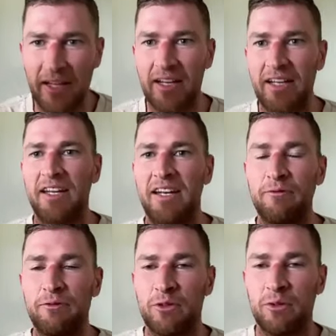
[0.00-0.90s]
It can
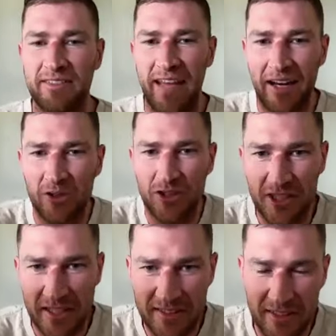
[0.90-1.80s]
influence
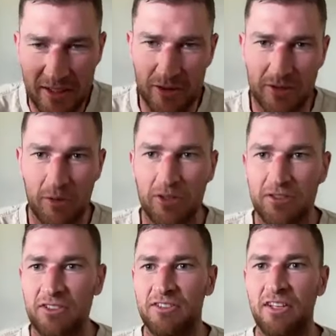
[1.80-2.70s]
analgesic
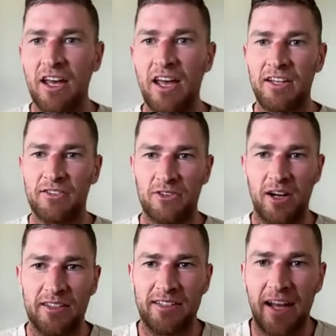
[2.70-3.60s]
responses as far
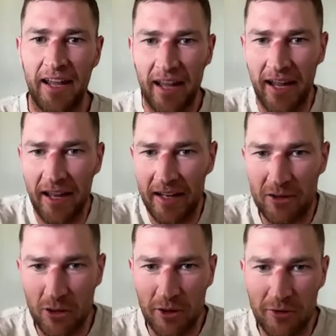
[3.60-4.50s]
as our
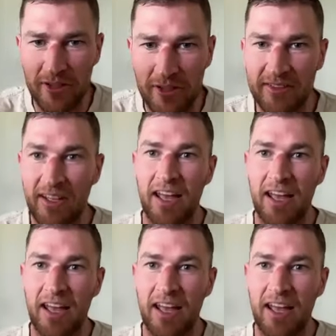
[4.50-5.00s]
endorphins.